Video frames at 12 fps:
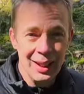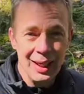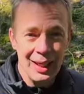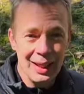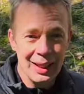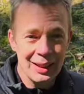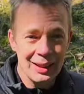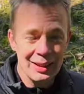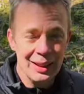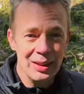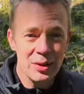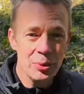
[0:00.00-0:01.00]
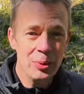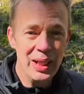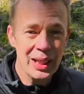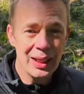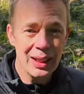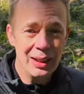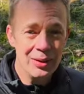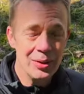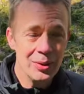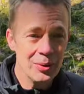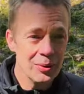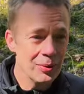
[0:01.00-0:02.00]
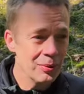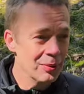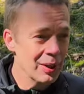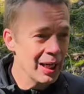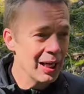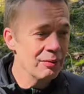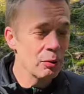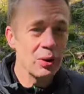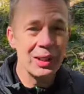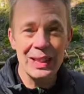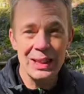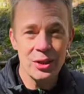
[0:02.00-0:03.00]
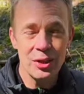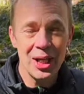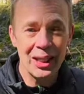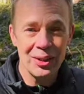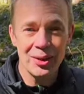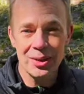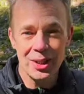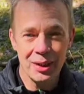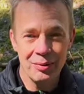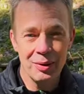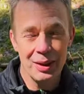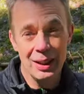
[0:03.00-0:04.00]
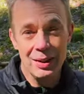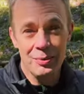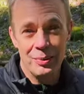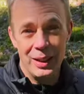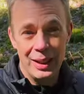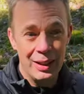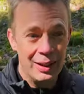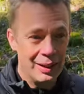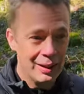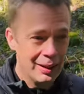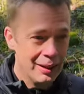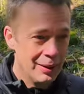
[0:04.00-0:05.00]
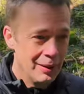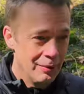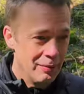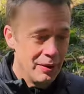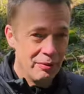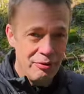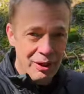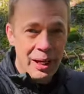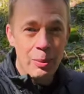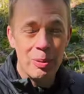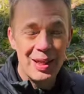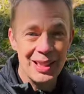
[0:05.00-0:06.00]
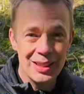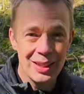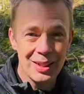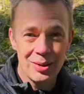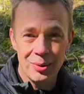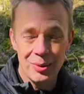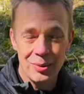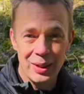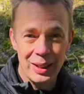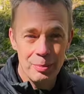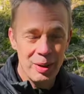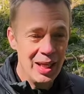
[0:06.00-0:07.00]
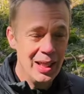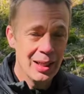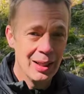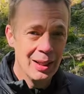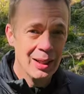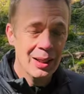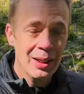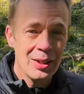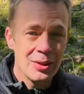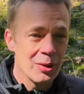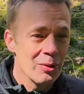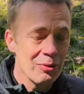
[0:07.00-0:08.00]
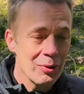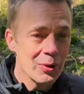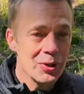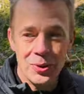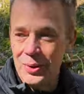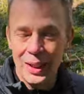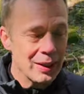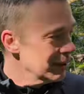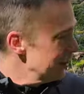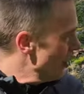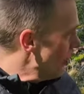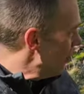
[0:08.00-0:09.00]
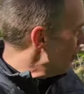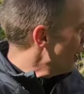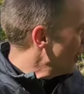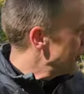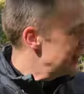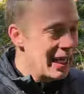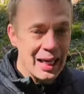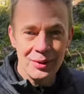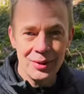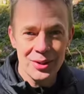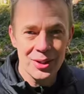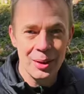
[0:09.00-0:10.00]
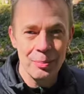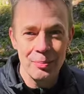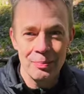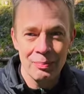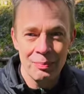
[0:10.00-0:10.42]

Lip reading: and in Sweden you have all these shelters and everything with the fireplaces already made. So of course you can go around, gather some